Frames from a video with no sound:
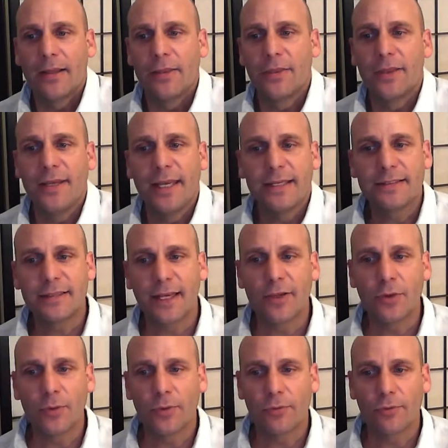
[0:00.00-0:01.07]
the next day
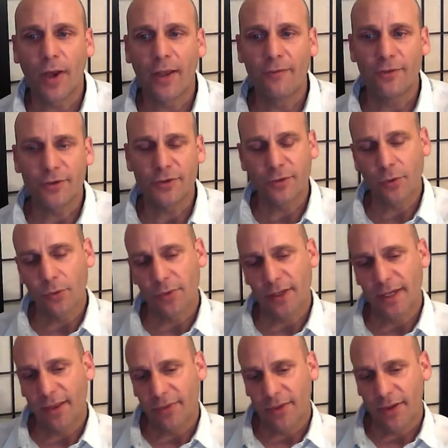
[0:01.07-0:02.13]
you arrive at school, the
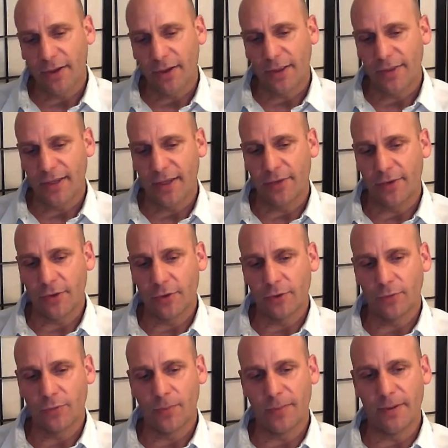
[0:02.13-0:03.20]
other girls
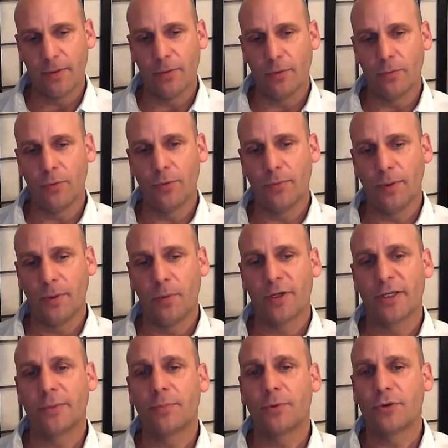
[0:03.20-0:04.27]
would be
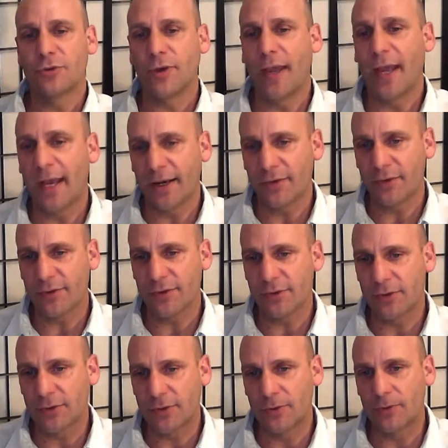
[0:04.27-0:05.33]
wanting to push you out of the
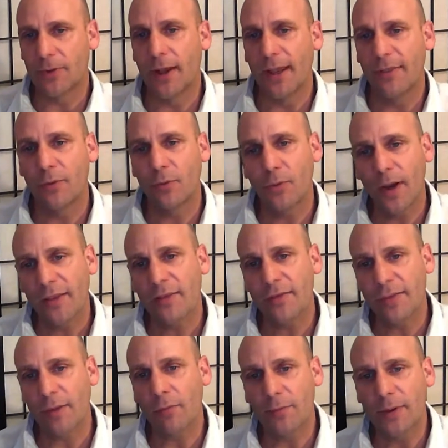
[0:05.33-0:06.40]
circle, and the way that
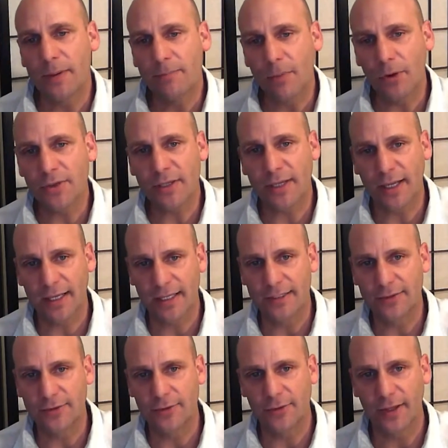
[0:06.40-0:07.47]
they would be most likely
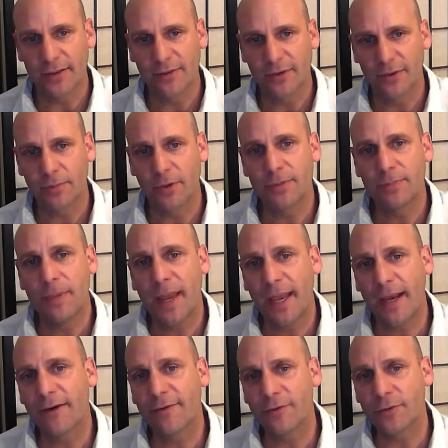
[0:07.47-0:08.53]
to do that, so the most
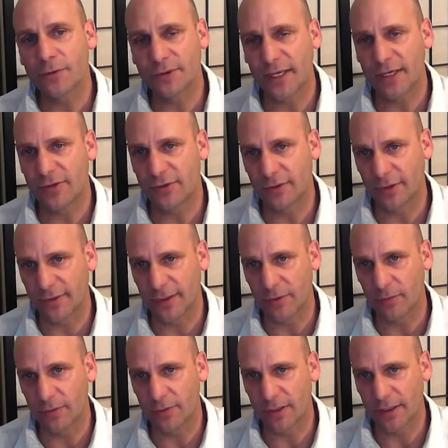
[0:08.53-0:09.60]
powerful sanction that they
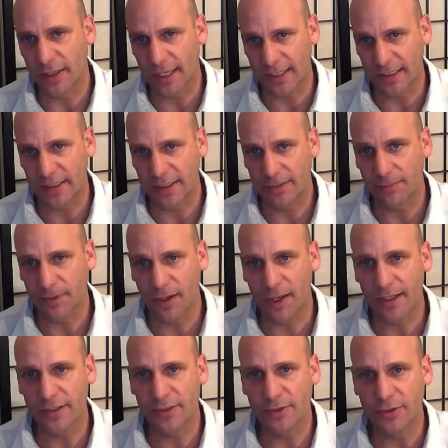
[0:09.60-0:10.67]
would likely
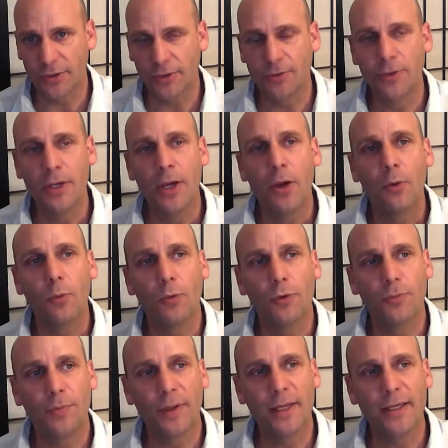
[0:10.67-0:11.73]
apply to you
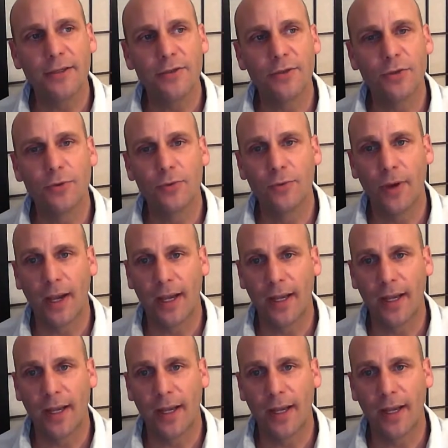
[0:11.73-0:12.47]
would be to